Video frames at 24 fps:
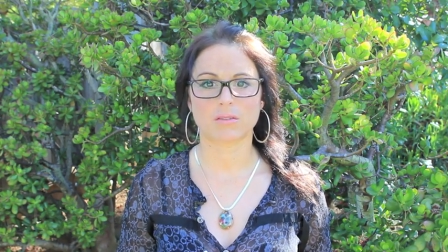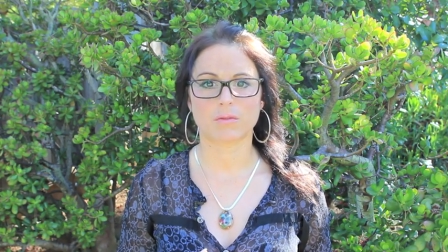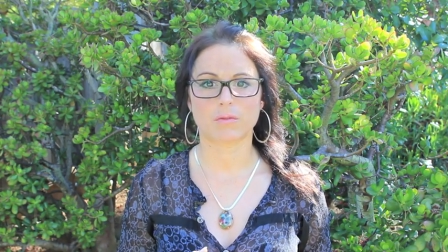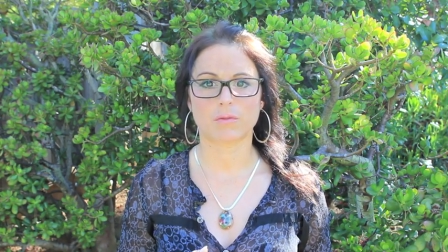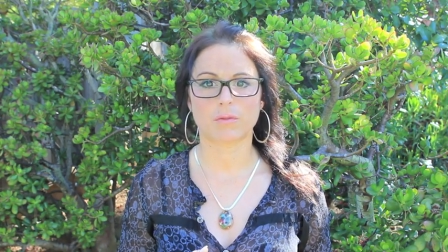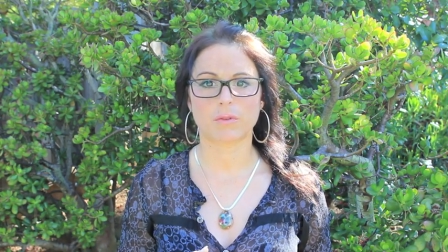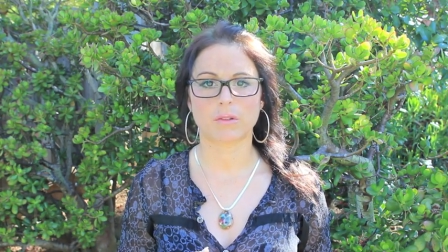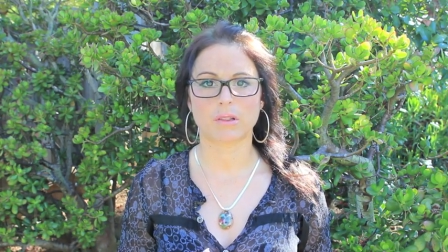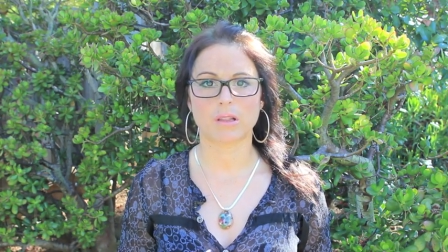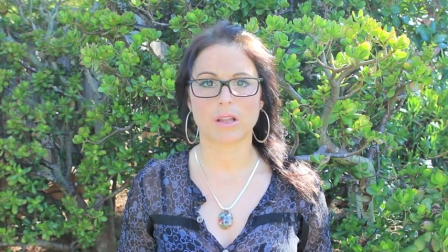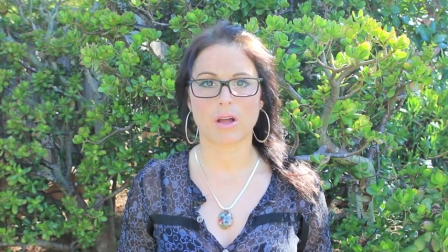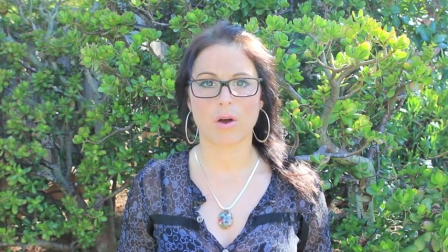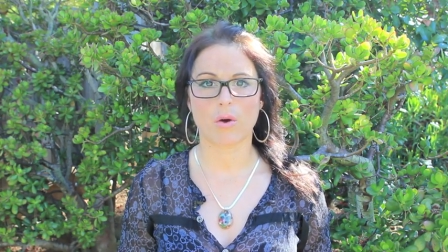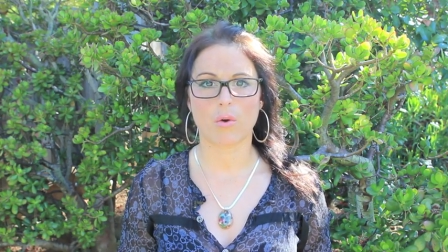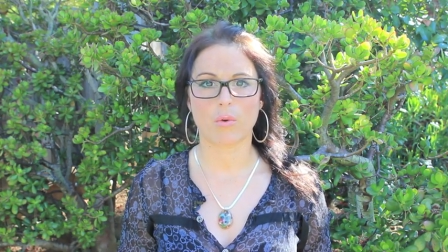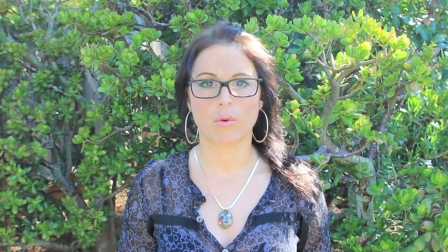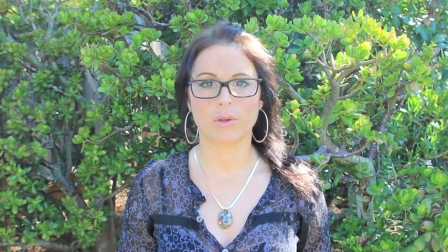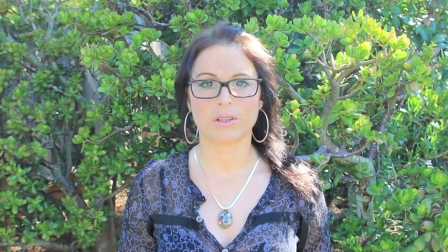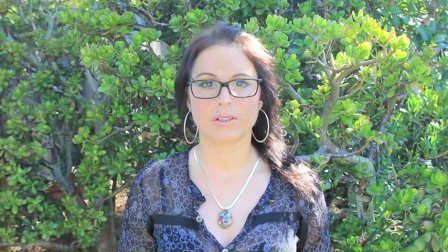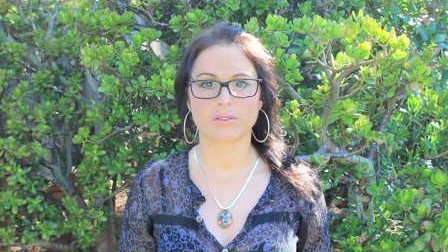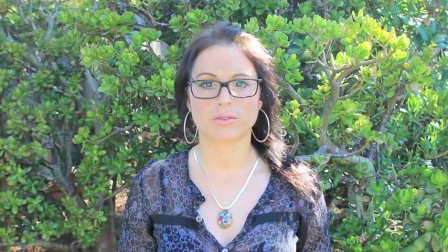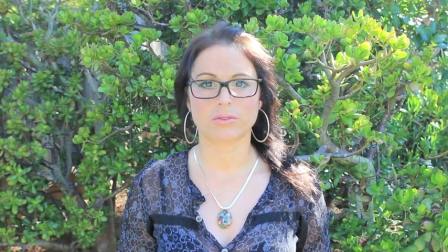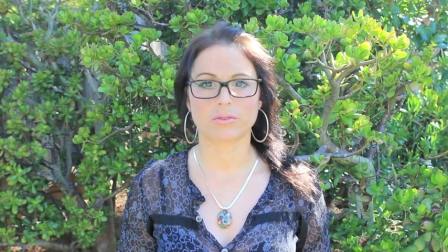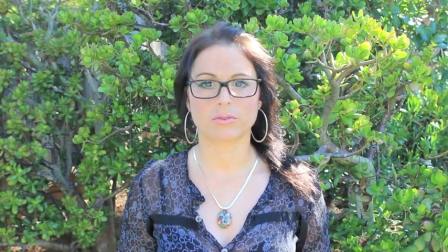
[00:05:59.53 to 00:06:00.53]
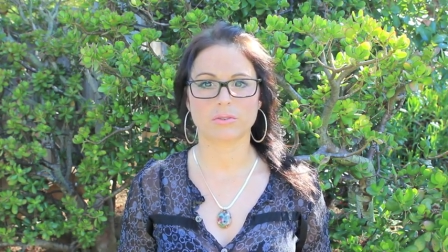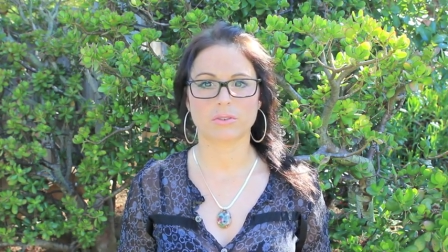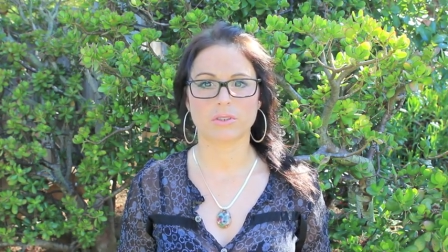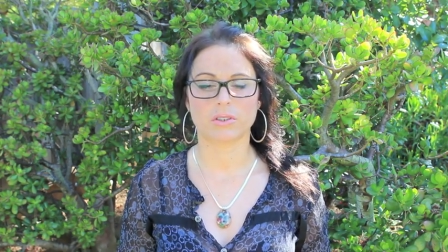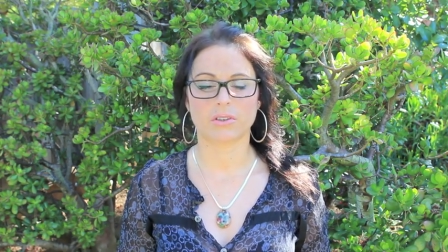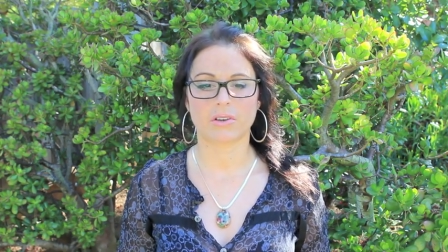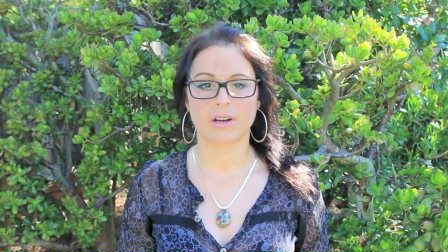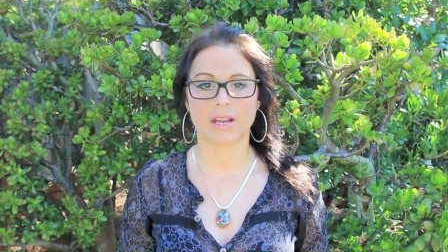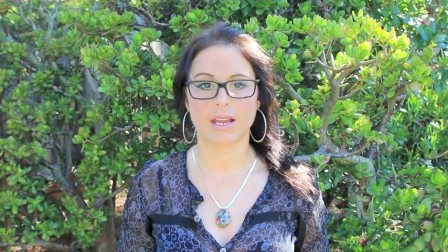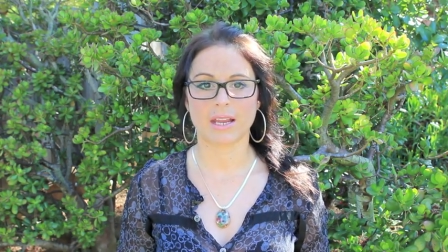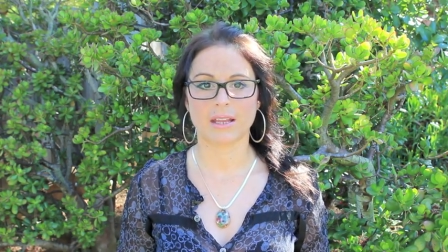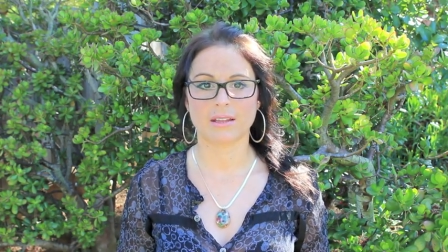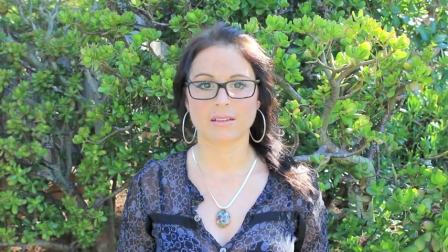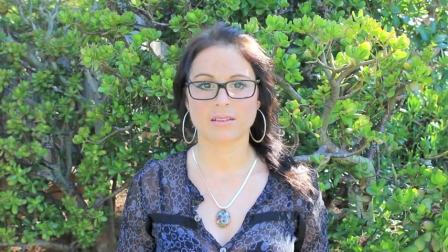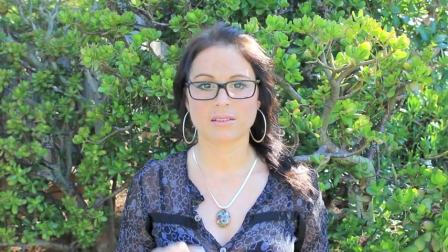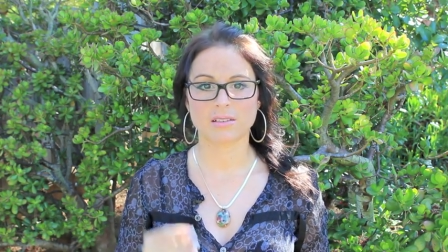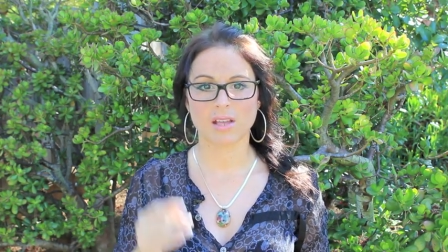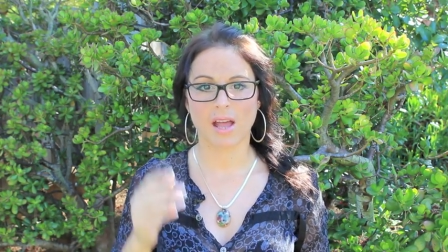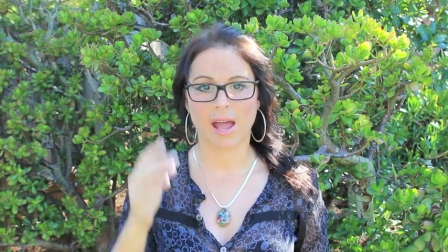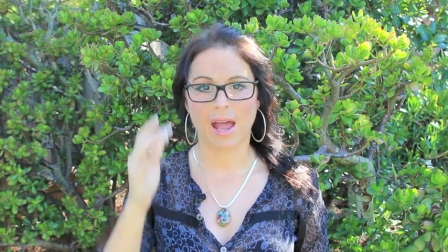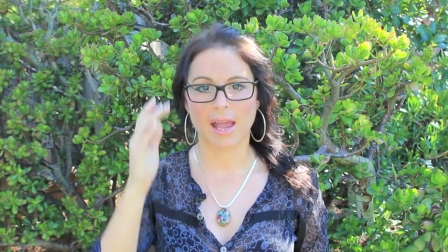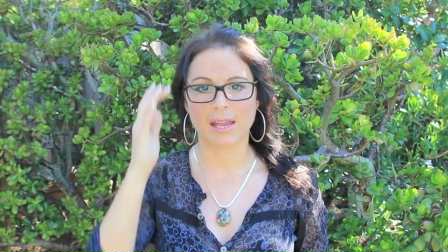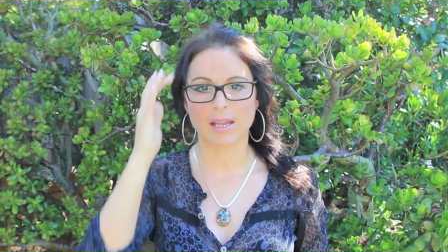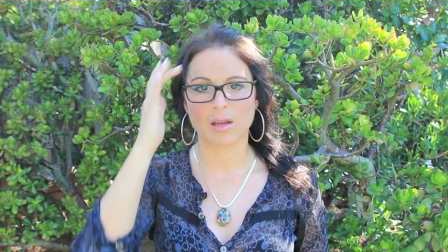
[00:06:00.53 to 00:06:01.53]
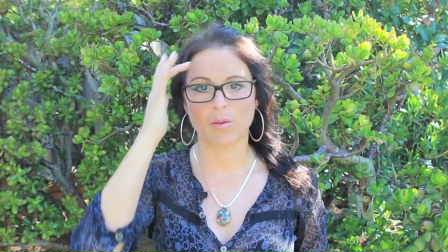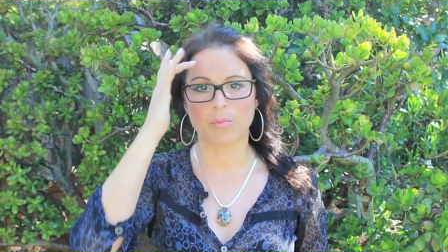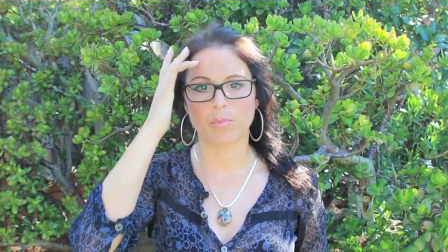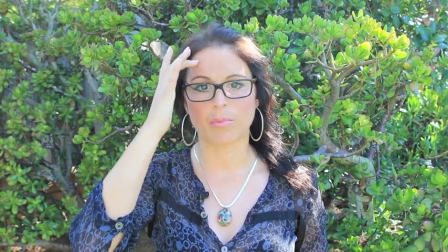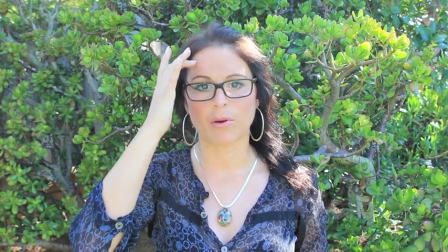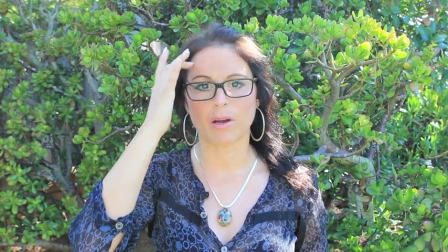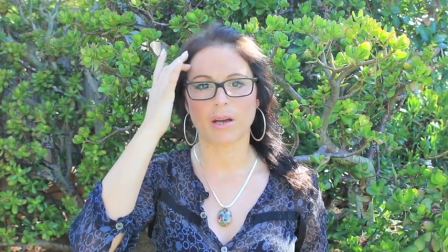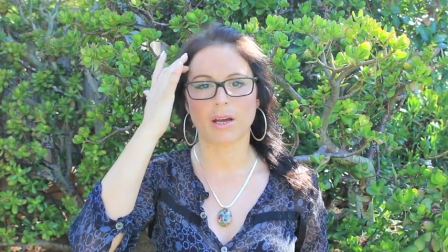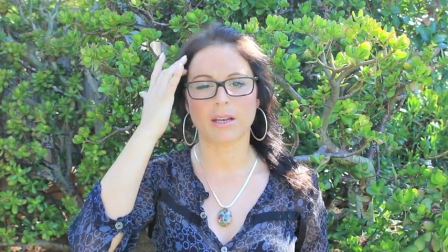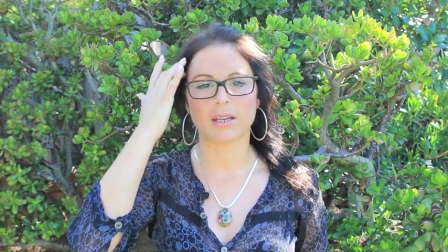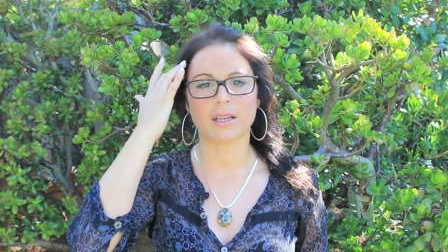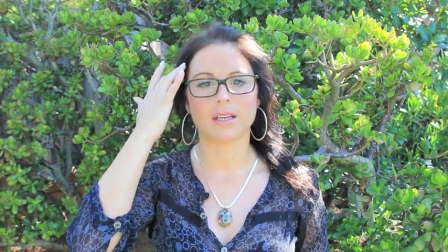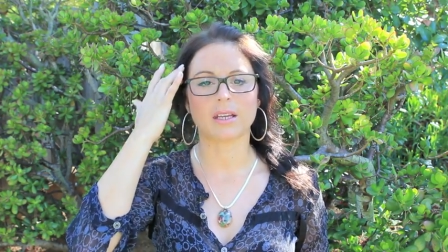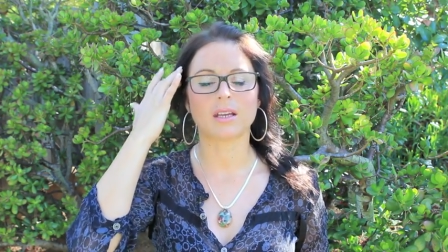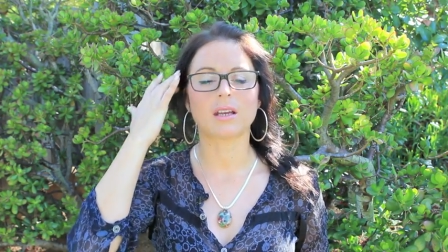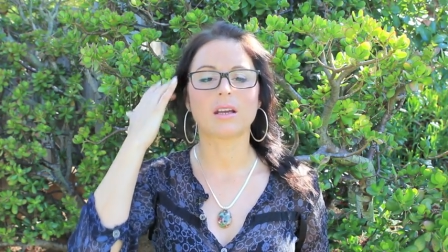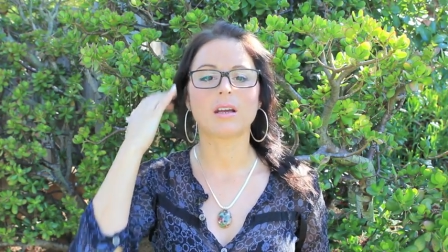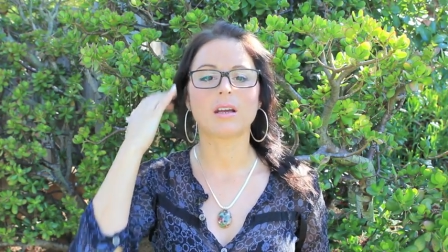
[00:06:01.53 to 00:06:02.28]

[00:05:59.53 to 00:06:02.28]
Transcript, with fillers: flowing through your entire body,